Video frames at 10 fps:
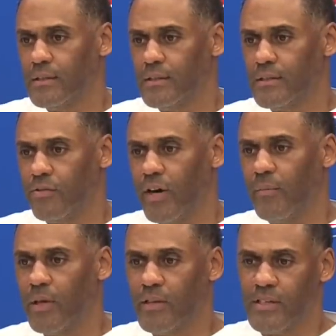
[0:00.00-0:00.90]
His
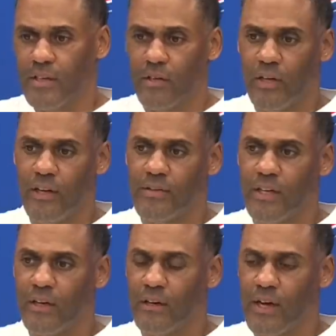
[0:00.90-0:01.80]
grandmother still lives
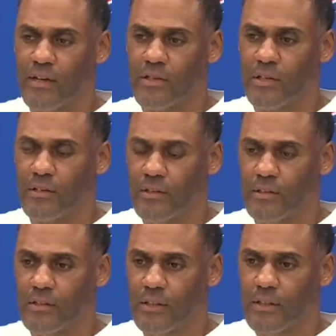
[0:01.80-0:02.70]
here, has
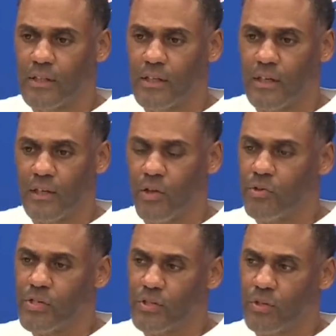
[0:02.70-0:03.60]
a
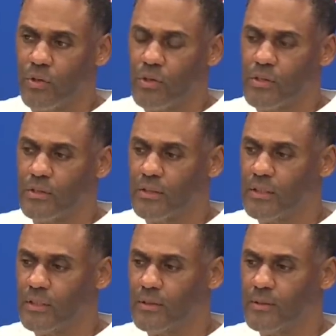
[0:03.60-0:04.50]
clothing store.
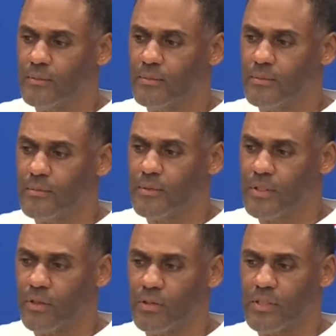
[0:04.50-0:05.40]

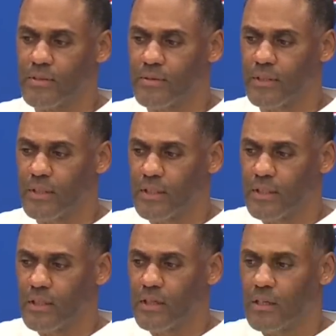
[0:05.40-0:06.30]
So it's
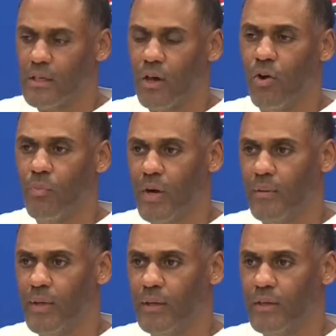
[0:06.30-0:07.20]
a
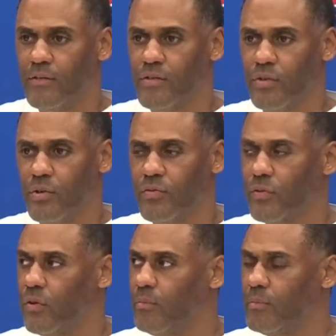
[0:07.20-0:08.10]
homecoming of sorts
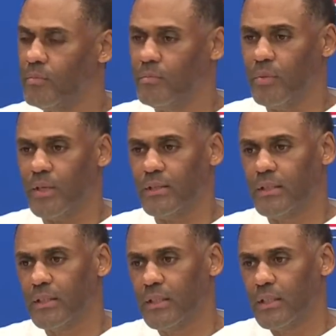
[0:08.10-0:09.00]
for him. But
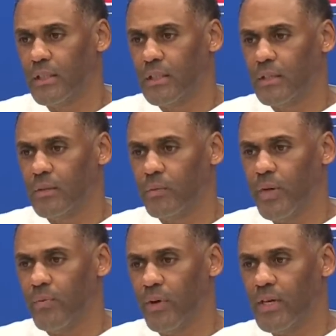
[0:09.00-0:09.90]
what
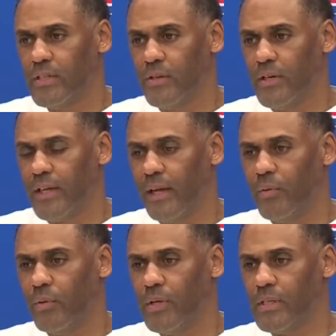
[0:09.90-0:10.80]
he brings to the
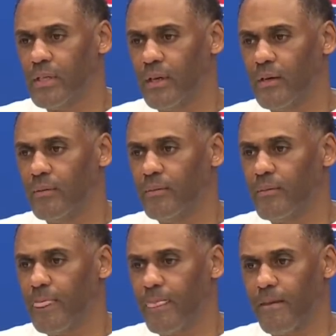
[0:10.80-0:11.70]
table is
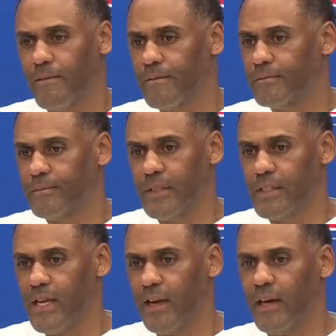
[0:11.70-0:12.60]

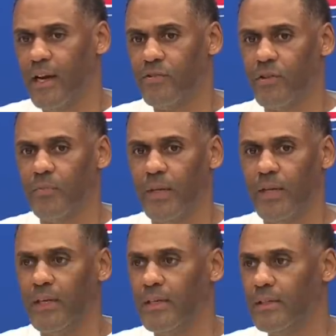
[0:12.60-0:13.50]
he's got electric
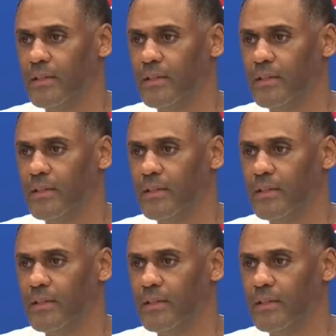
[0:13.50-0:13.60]
speed.